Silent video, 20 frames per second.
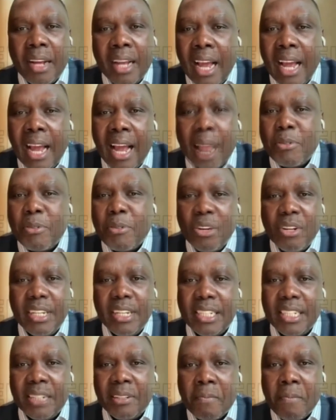
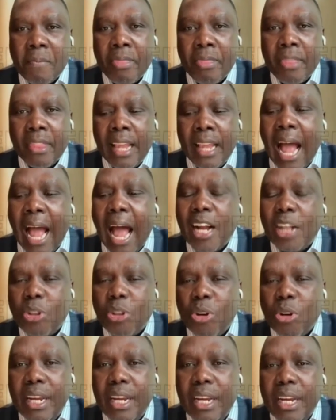Absurdity.
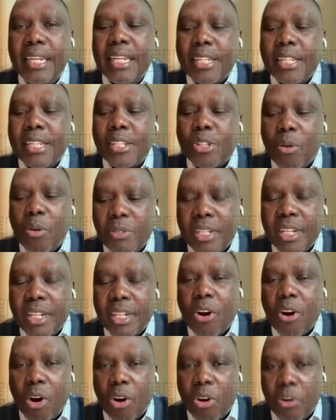Actually, the
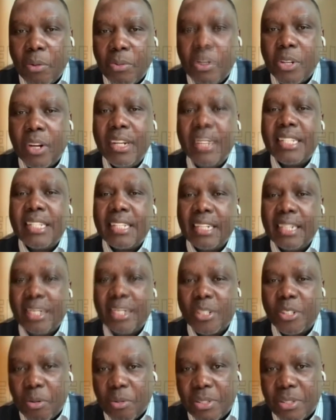corruption is in the
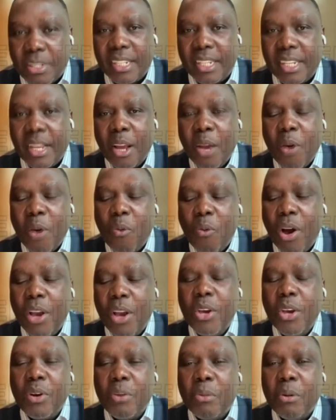subsidy. When you
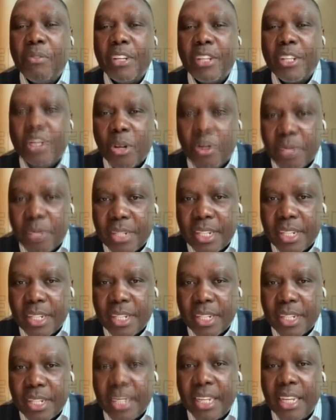remove the subsidy,
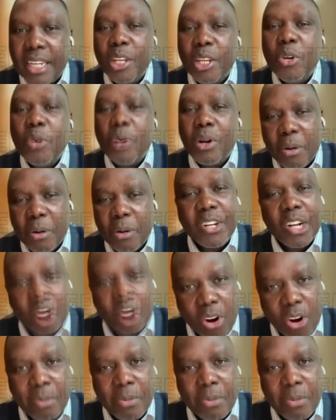you remove the corruption.